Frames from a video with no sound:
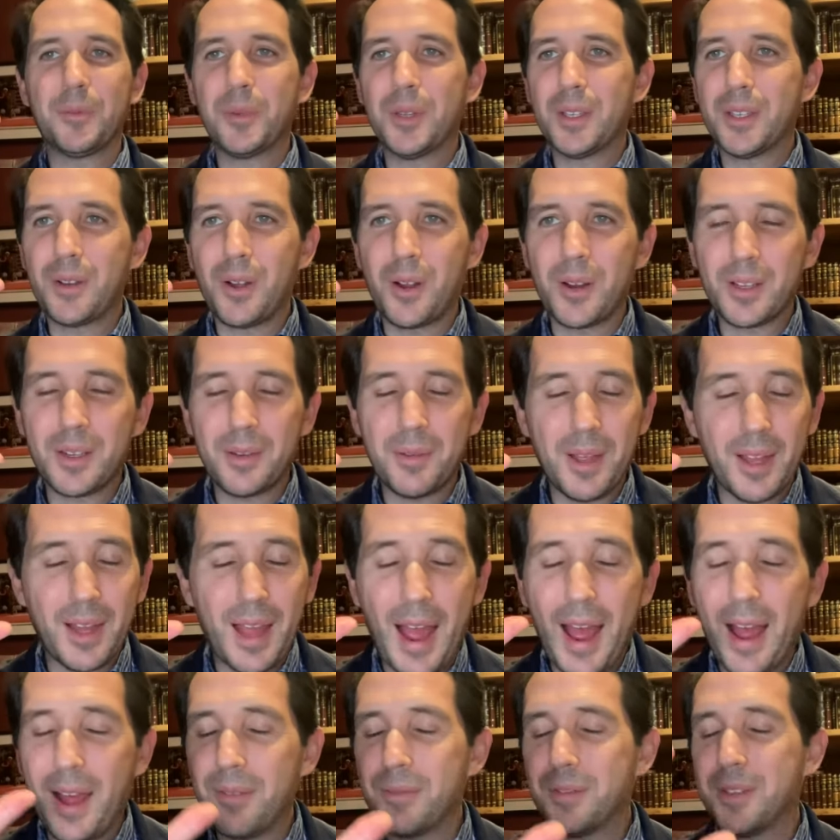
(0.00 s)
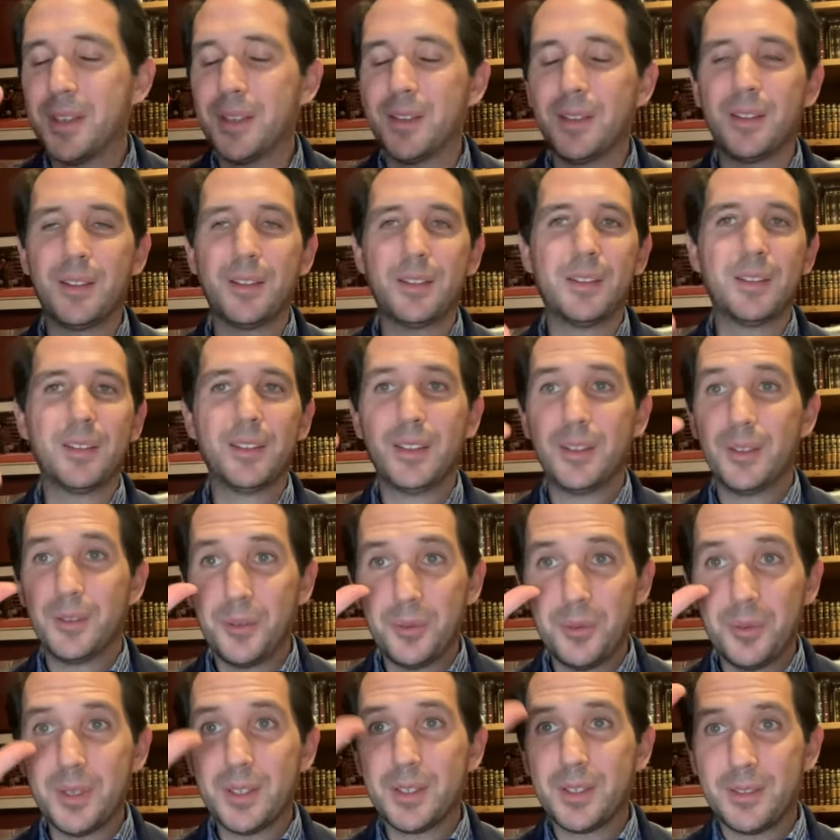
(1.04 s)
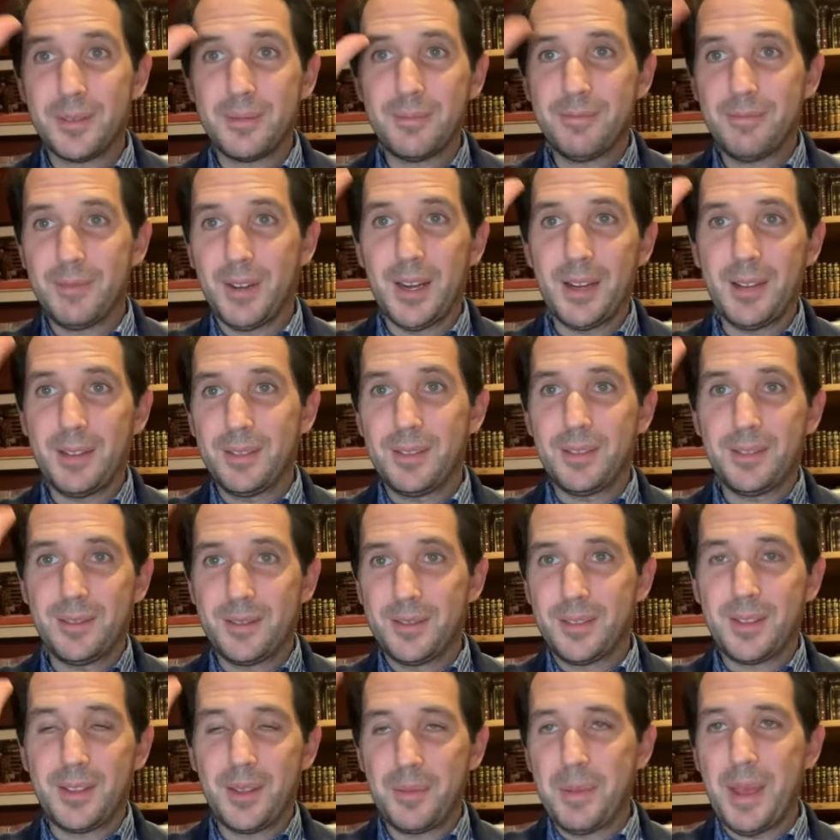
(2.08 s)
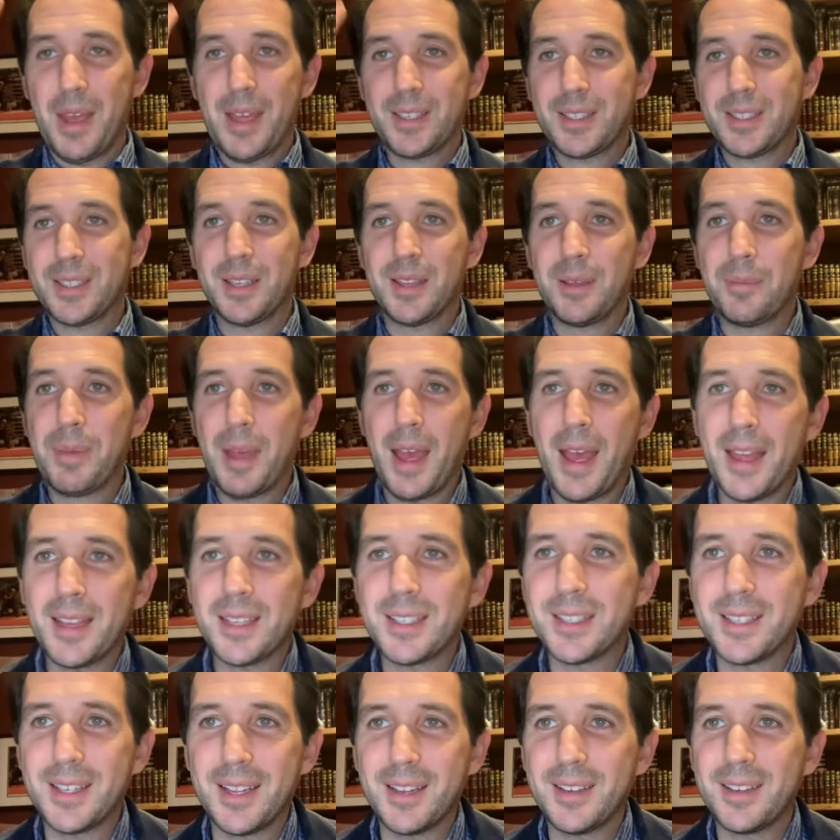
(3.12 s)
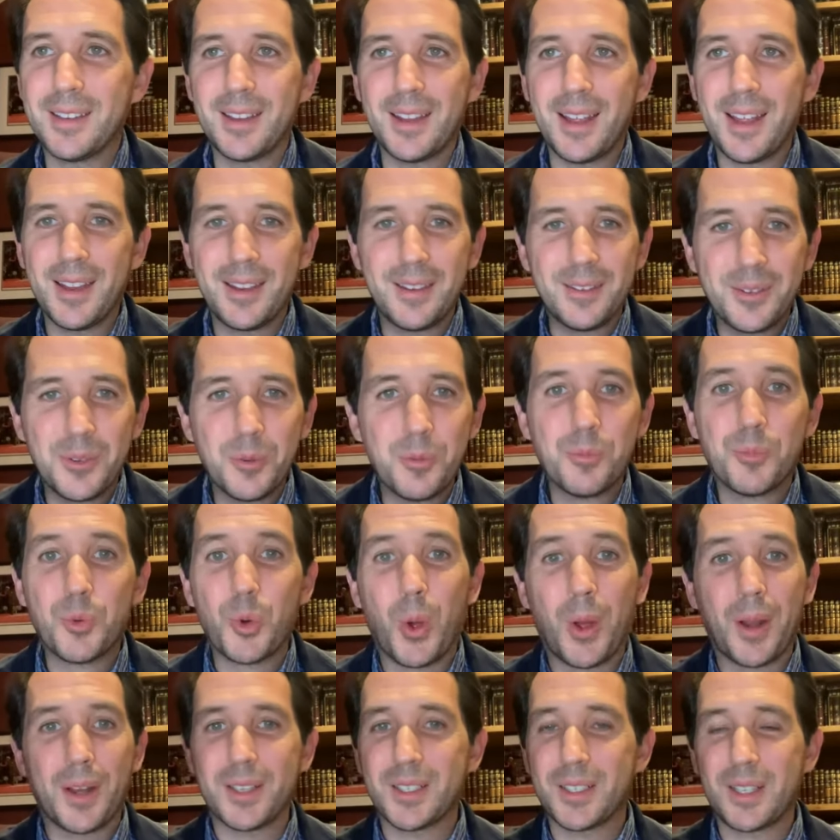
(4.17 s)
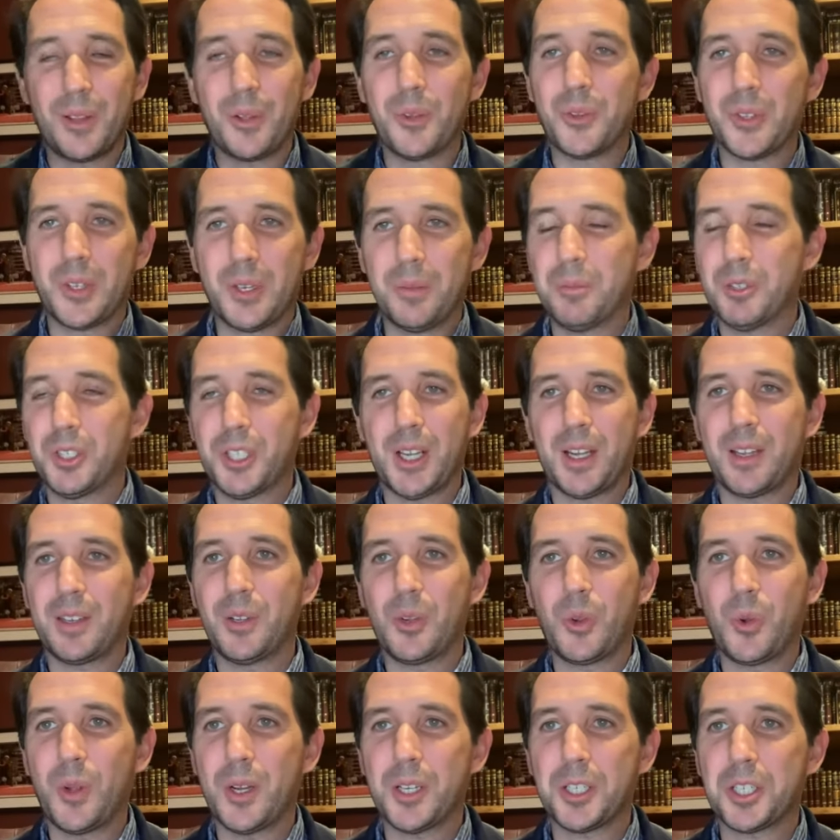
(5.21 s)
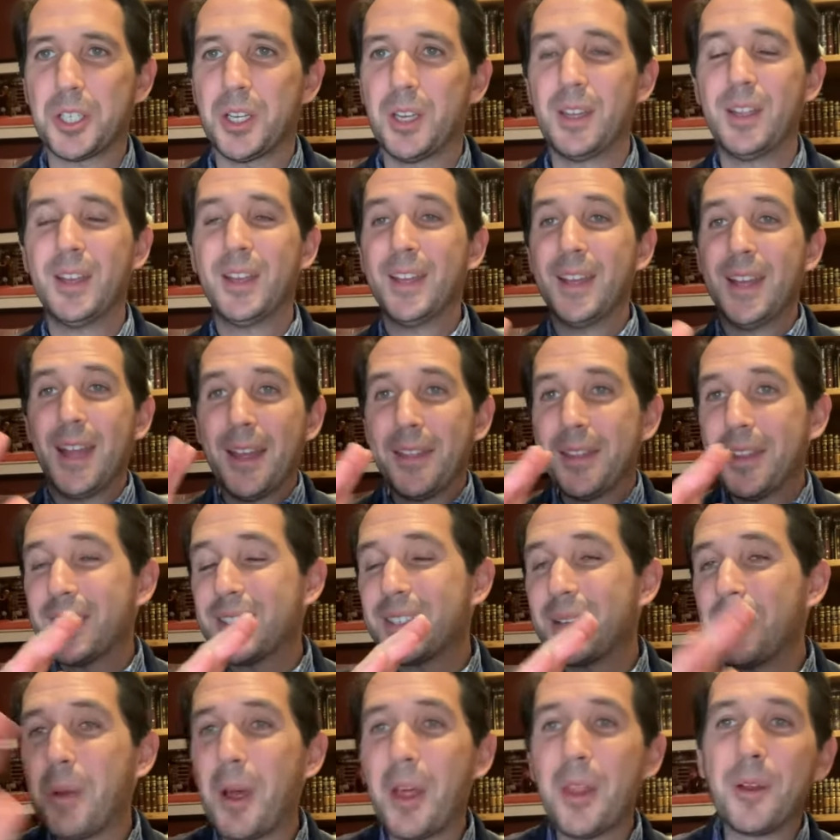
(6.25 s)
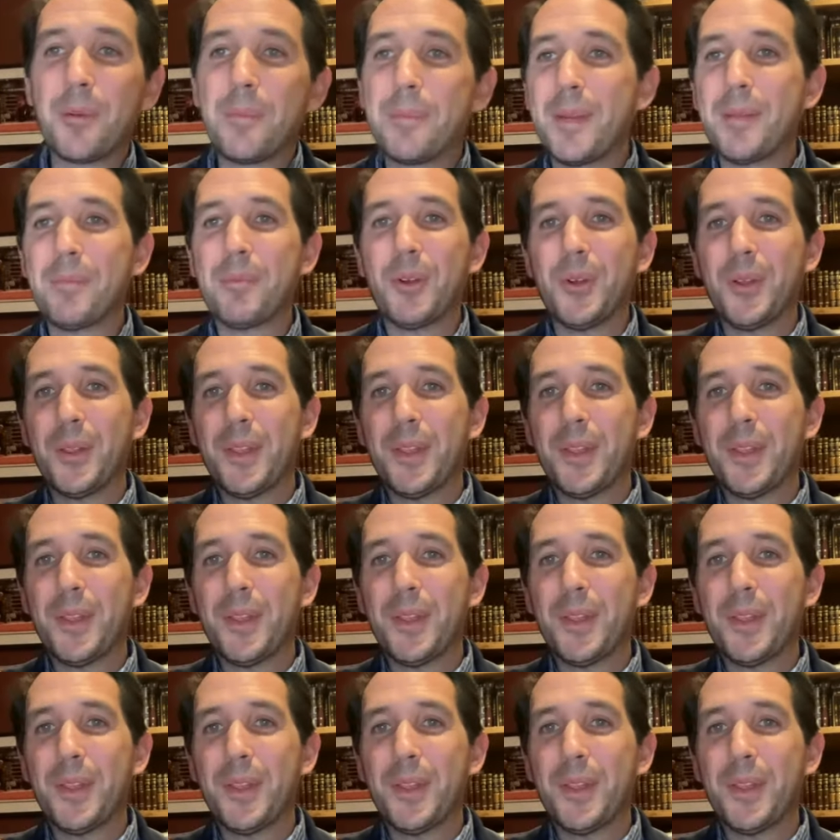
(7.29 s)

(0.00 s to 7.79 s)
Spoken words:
We talked about Lahavdil, who was, right, the best of the best and who brought us close to Mashiach, no question. And then some other people